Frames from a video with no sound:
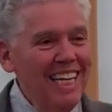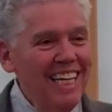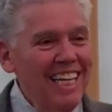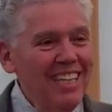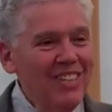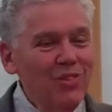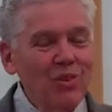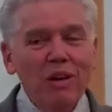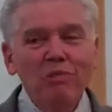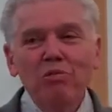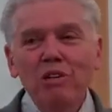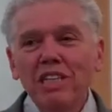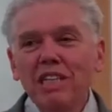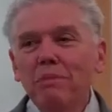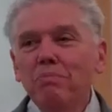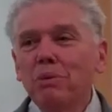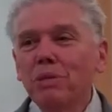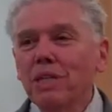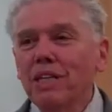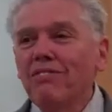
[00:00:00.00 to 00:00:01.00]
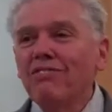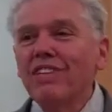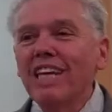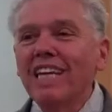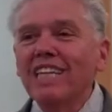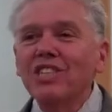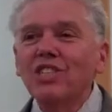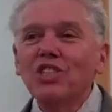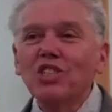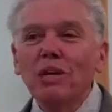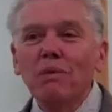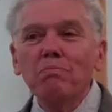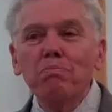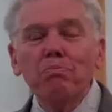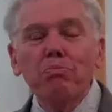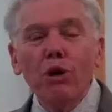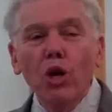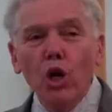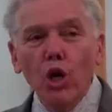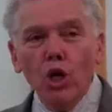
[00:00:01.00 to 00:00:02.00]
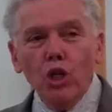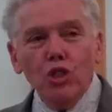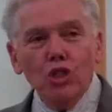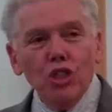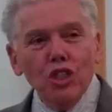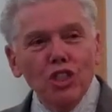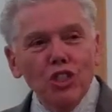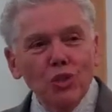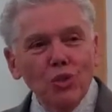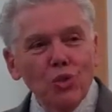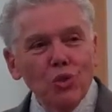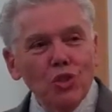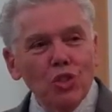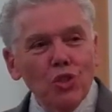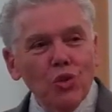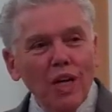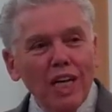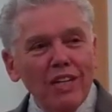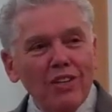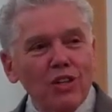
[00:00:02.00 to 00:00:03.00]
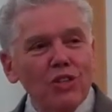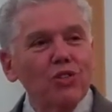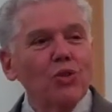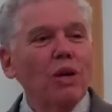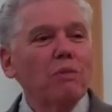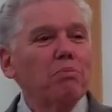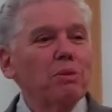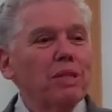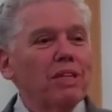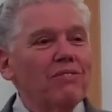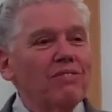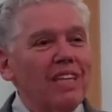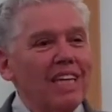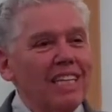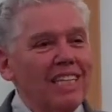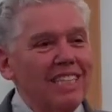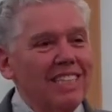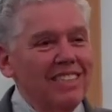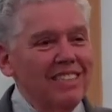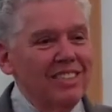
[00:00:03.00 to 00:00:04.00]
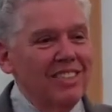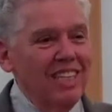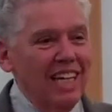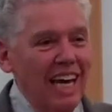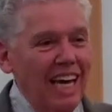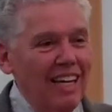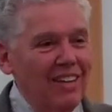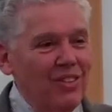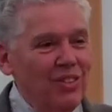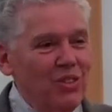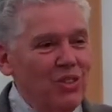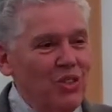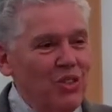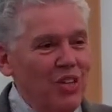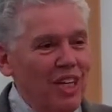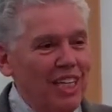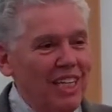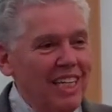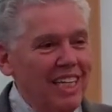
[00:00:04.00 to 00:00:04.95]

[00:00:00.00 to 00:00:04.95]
Do I really believe that it's some person who's great, or do I believe that it is God who's great?